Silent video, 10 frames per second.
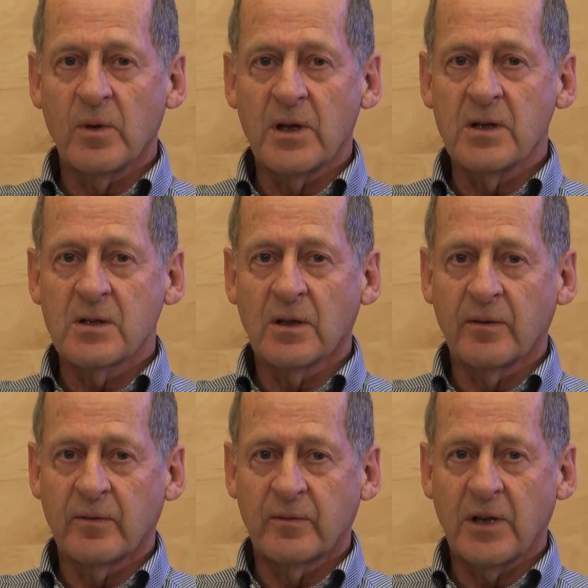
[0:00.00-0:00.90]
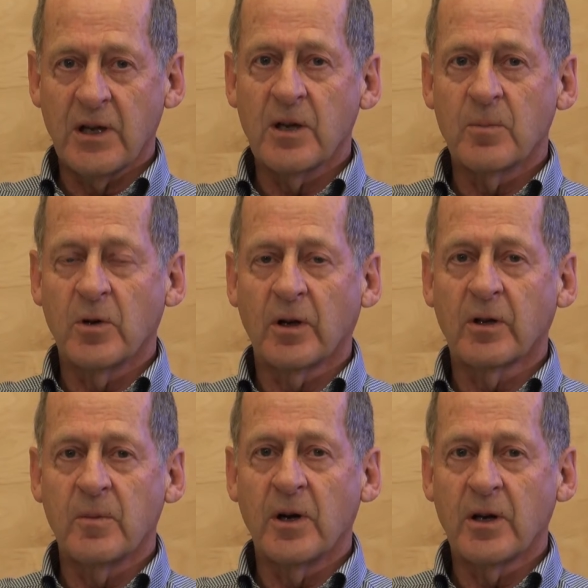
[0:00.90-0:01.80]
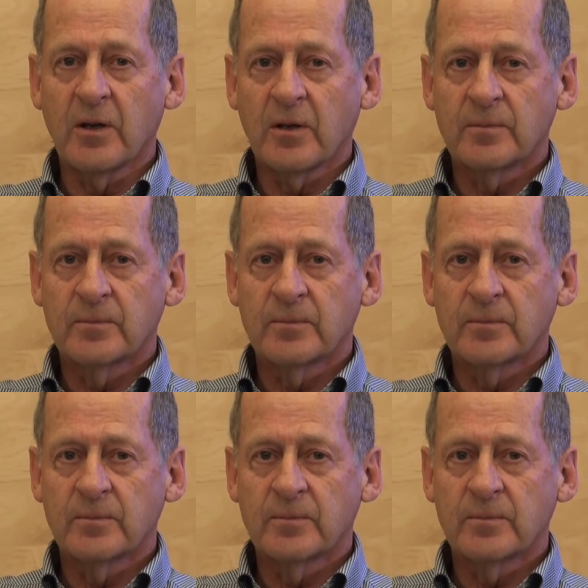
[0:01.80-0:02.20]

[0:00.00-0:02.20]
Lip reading: ways of taking a product to market.